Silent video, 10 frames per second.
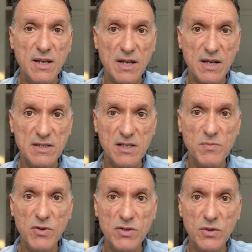NICE has
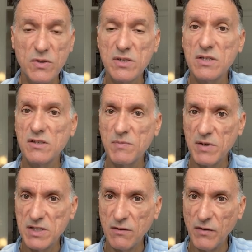produced
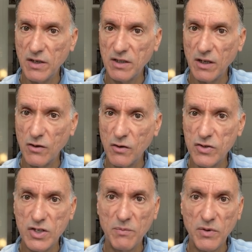specific
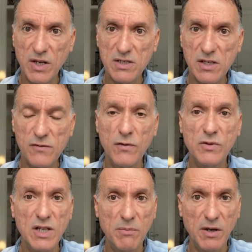technology appraisals
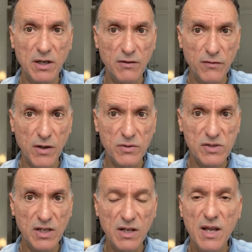for
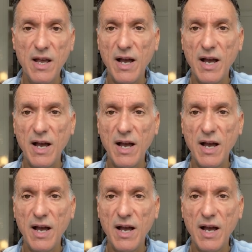dapagliflozin